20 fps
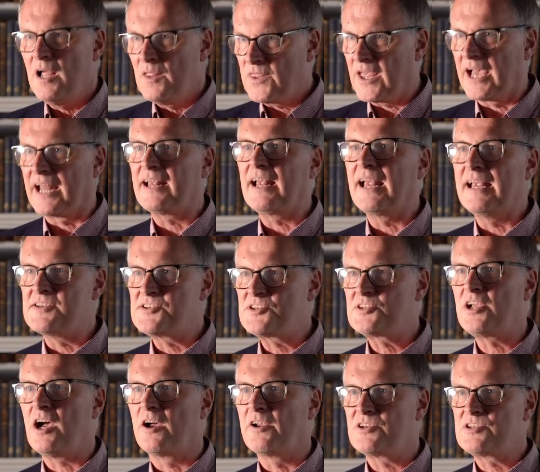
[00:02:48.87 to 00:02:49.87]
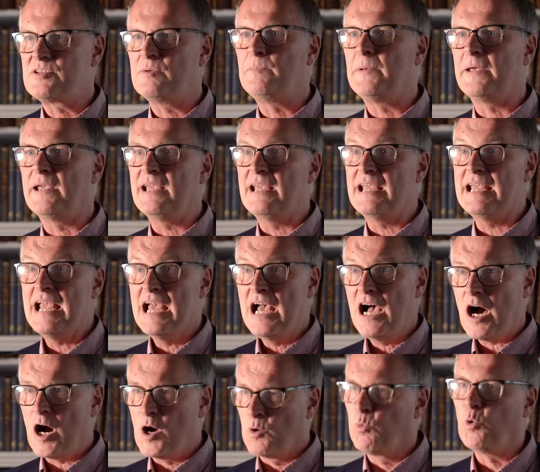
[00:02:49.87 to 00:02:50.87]
that is going to be
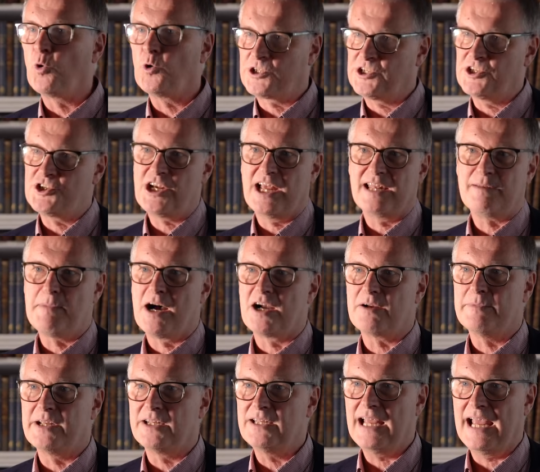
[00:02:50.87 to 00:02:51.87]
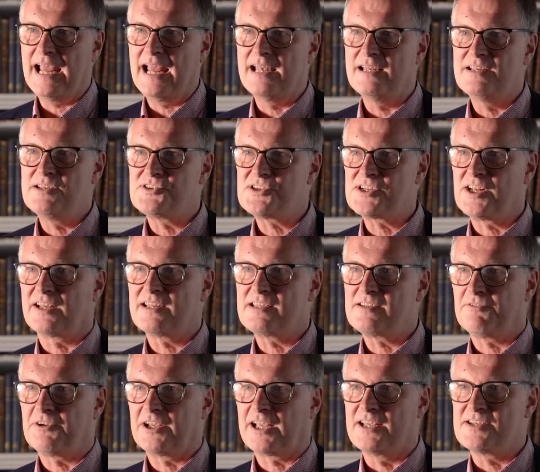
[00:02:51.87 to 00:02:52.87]
a watershed moment in
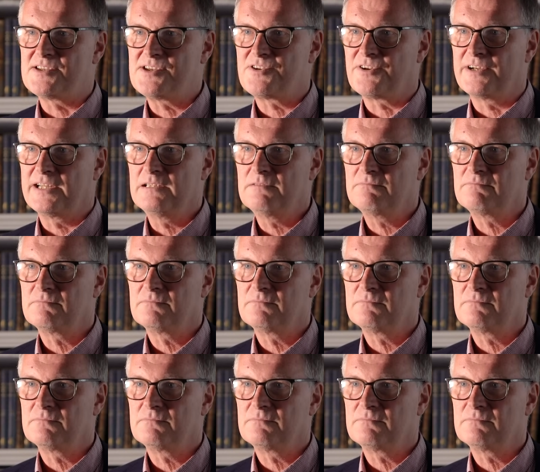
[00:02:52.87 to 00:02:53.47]
scientific history.